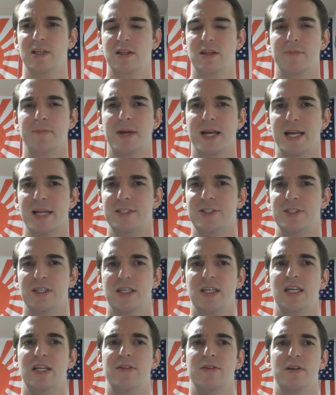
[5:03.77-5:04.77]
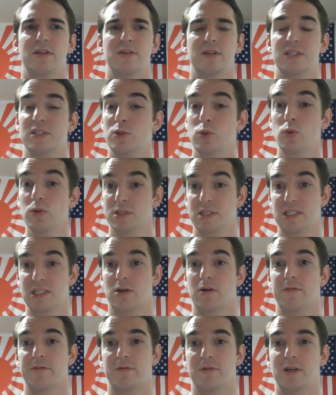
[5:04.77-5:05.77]
the magic, and the school
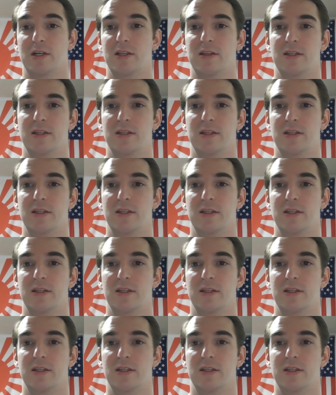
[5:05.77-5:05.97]
itself, right?